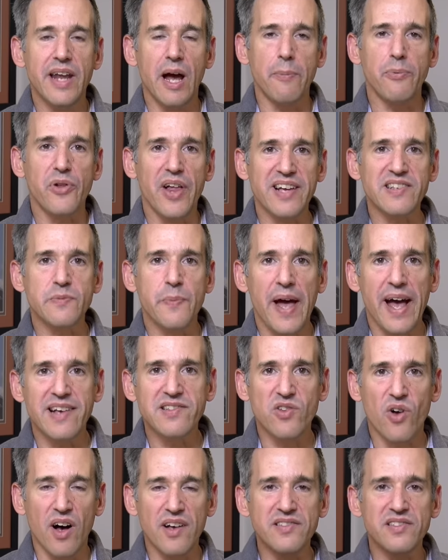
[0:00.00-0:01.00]
Now
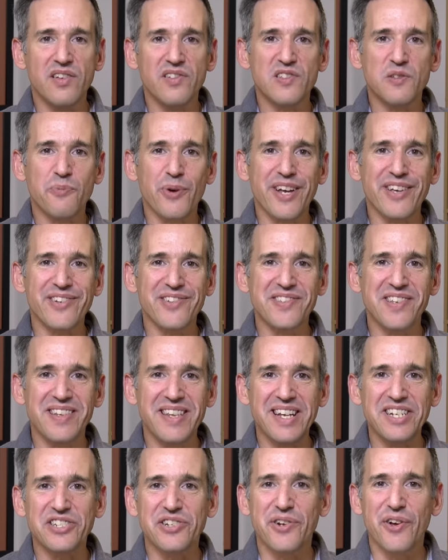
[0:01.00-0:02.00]
PlexPass also sprinkles
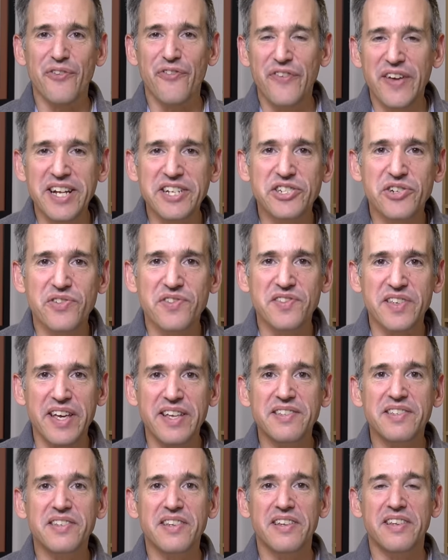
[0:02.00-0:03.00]
additional features
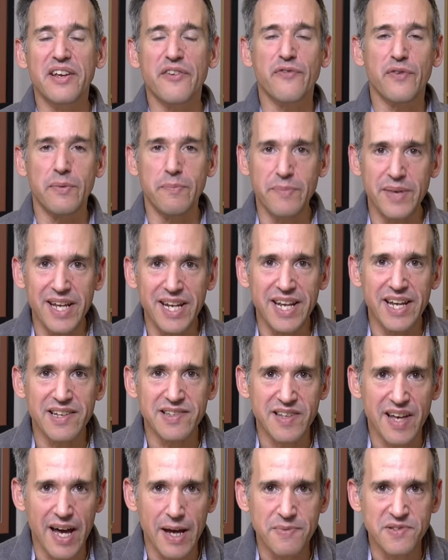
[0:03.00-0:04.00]
into the different media
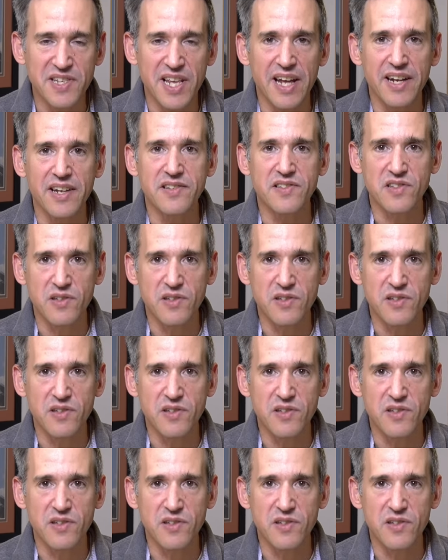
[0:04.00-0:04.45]
types that it